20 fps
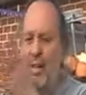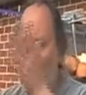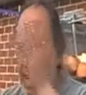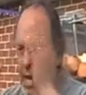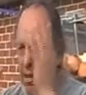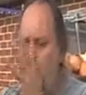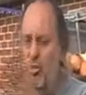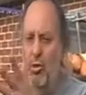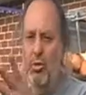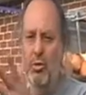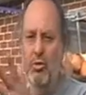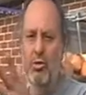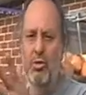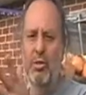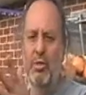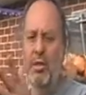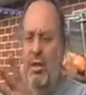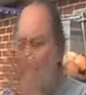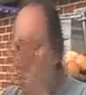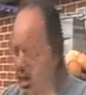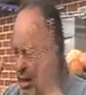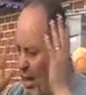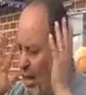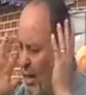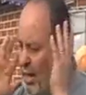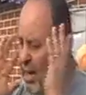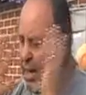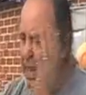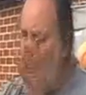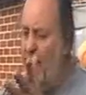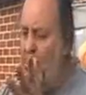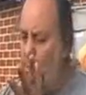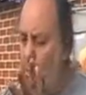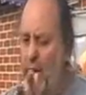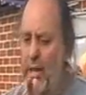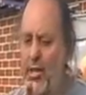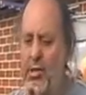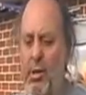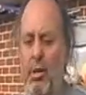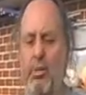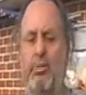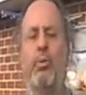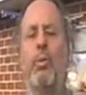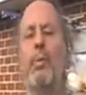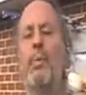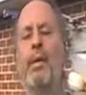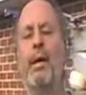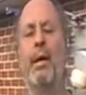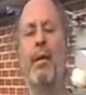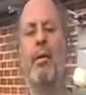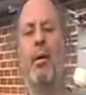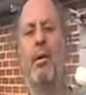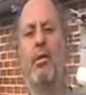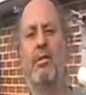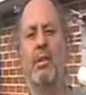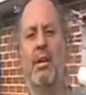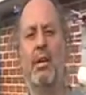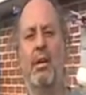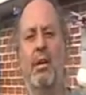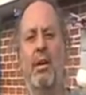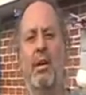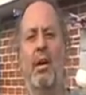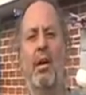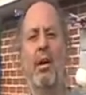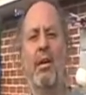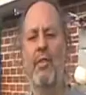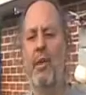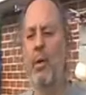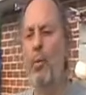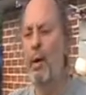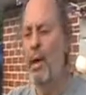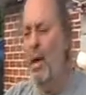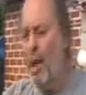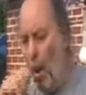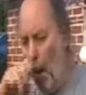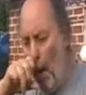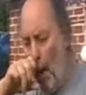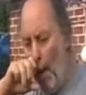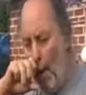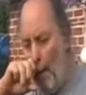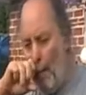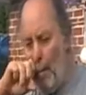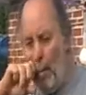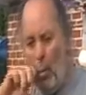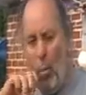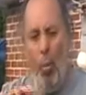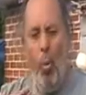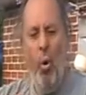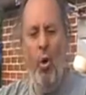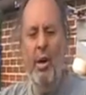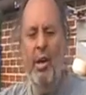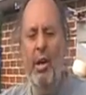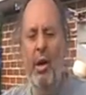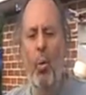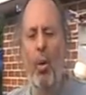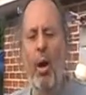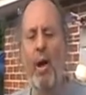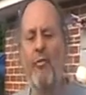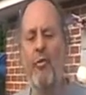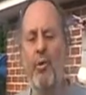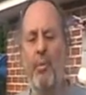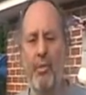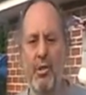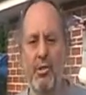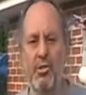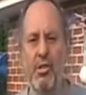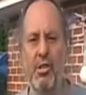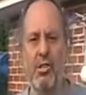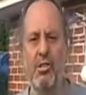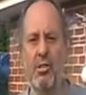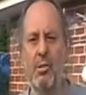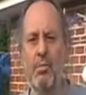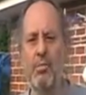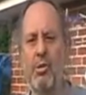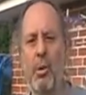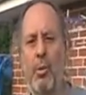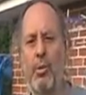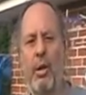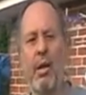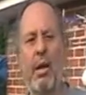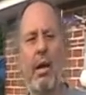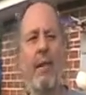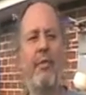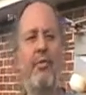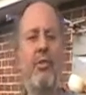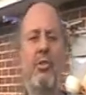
our children, and as we become older, that we are walking away from the system so we don't have to